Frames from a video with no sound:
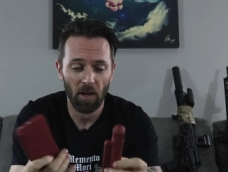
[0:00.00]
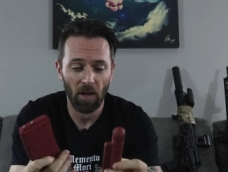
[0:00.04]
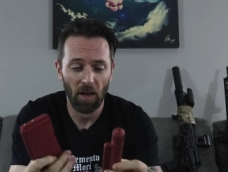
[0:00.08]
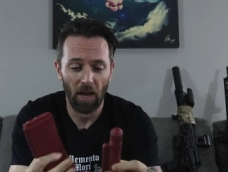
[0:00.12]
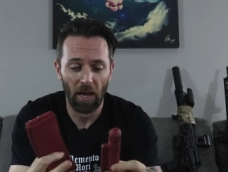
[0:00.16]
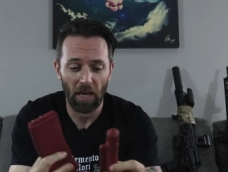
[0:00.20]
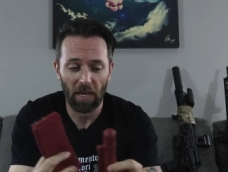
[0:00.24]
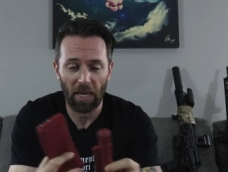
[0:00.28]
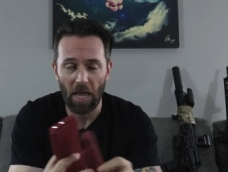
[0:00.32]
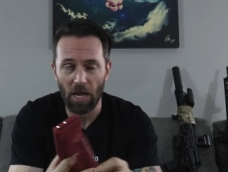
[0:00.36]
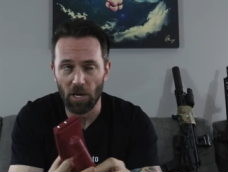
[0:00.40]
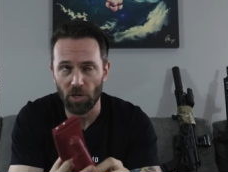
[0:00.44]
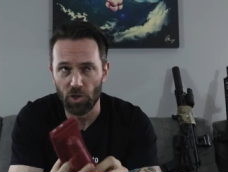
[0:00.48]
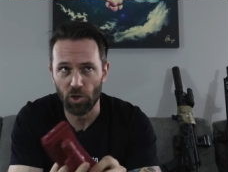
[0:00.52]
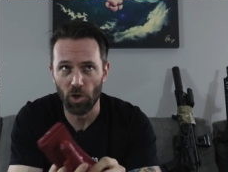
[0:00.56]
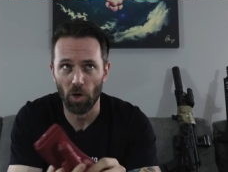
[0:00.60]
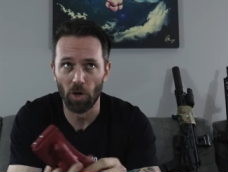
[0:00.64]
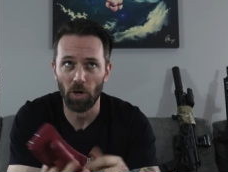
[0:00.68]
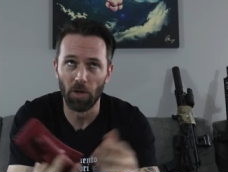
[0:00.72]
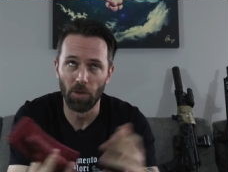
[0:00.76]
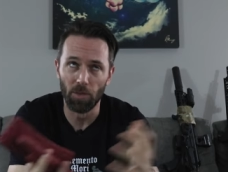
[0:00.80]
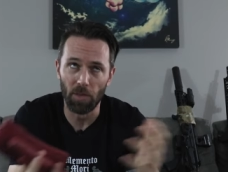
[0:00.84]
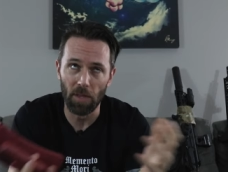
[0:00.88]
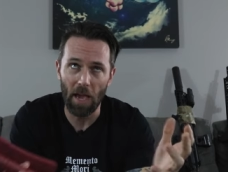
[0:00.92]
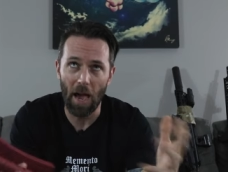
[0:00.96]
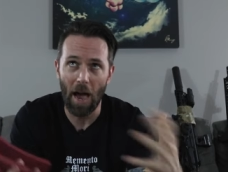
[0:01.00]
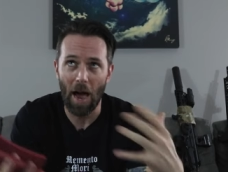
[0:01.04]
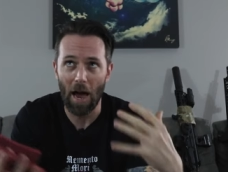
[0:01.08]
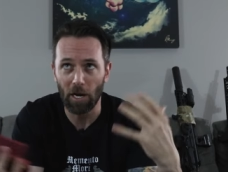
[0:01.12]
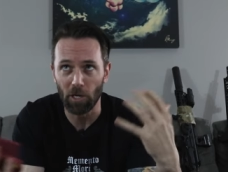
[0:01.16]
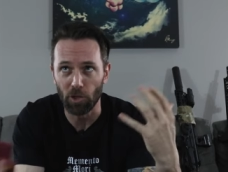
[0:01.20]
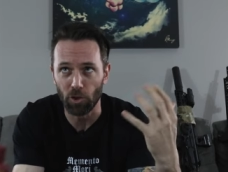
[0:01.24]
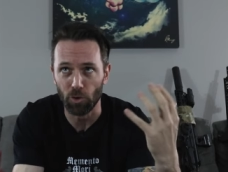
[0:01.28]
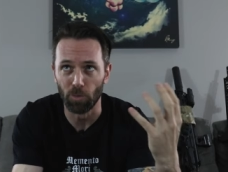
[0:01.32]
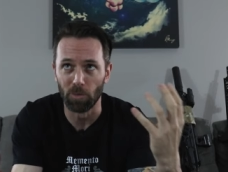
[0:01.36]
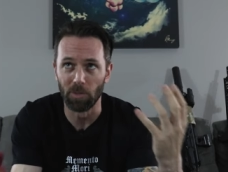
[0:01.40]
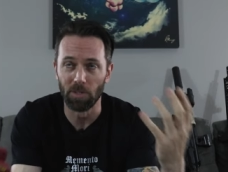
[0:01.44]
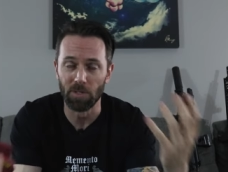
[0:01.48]
I can't show you the
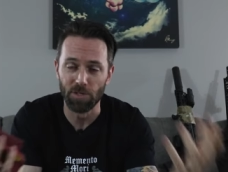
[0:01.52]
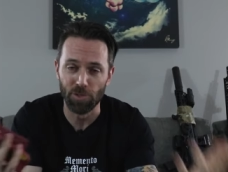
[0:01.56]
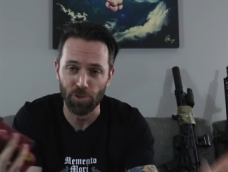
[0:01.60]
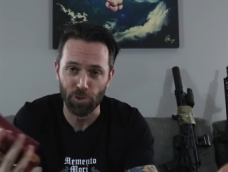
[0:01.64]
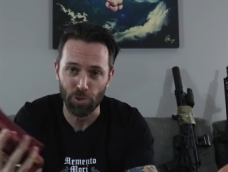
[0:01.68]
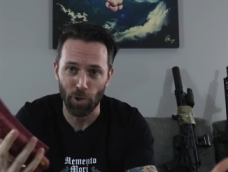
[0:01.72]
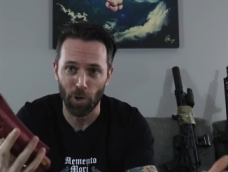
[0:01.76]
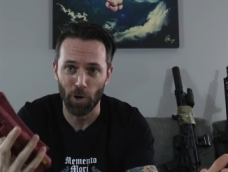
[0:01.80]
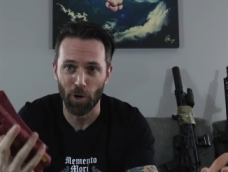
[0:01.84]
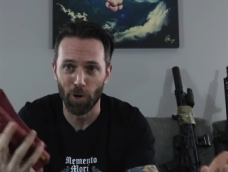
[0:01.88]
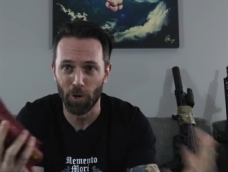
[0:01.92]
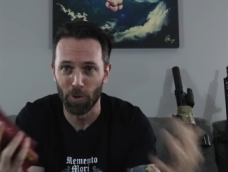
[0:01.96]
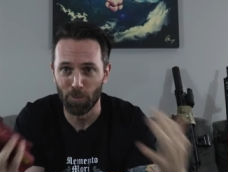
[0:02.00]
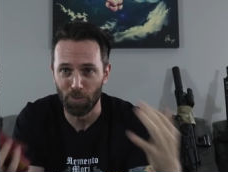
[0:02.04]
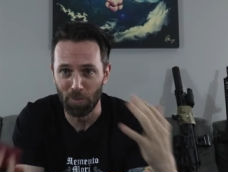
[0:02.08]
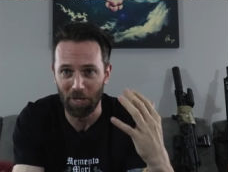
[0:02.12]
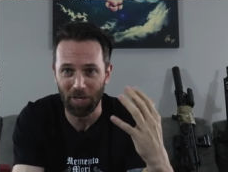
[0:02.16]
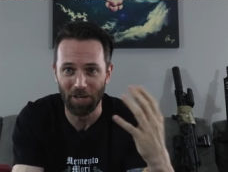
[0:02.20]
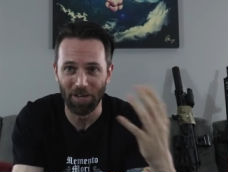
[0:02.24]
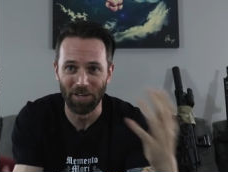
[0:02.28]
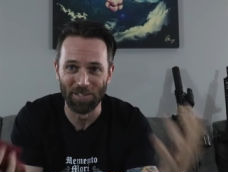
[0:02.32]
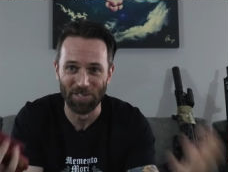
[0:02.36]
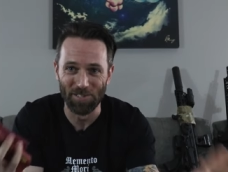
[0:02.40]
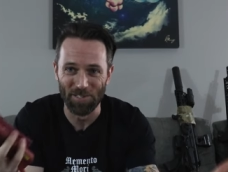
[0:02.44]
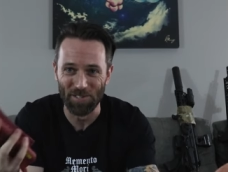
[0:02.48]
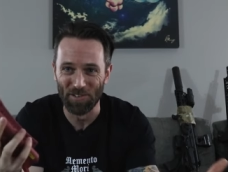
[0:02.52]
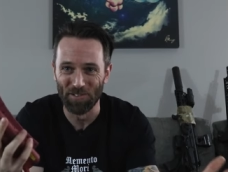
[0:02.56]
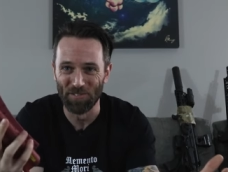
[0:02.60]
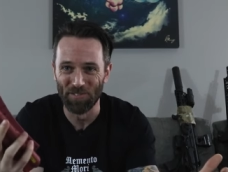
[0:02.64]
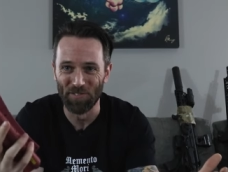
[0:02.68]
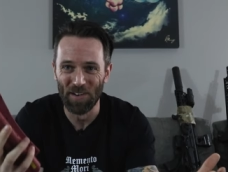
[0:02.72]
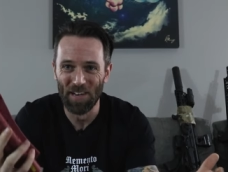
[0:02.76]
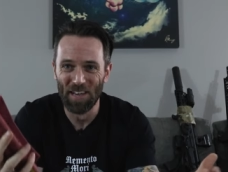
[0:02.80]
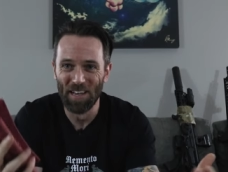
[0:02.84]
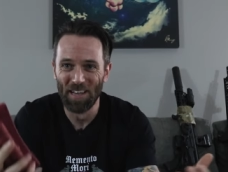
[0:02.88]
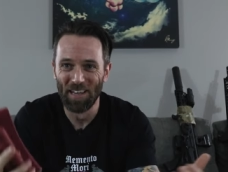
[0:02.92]
actual install because of